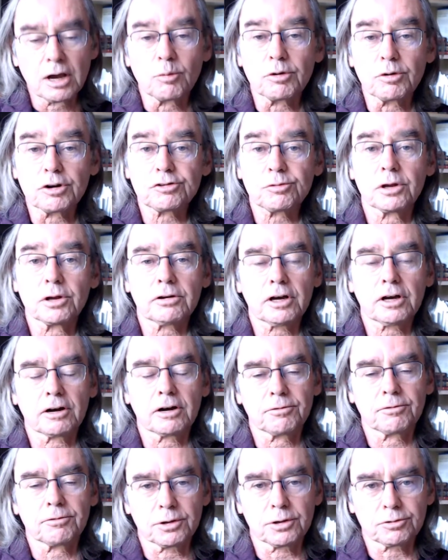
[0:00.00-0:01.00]
which will
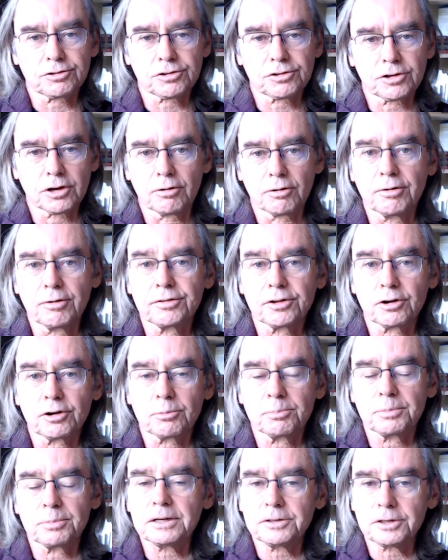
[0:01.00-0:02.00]
cover you. So
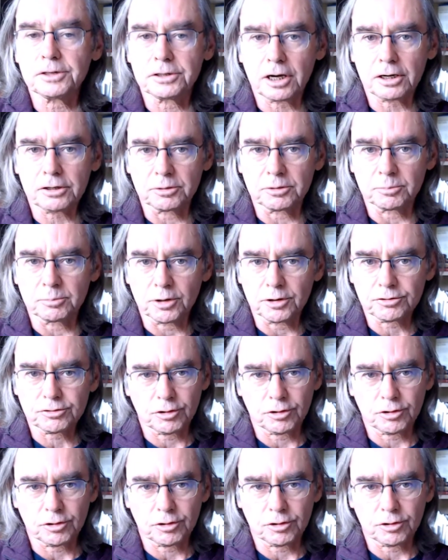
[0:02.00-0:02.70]
there'll be a deductible.